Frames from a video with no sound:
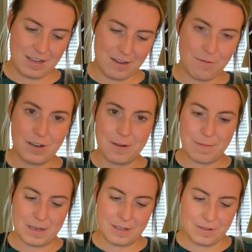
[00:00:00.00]
And we're going to
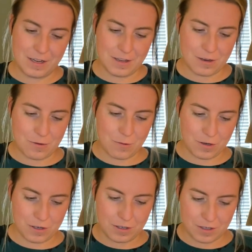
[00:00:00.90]
bend down the other
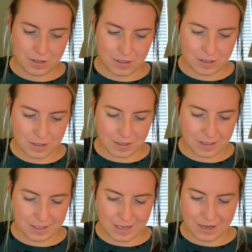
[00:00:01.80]
corner to
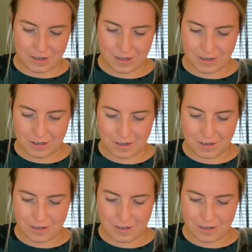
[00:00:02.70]
the center.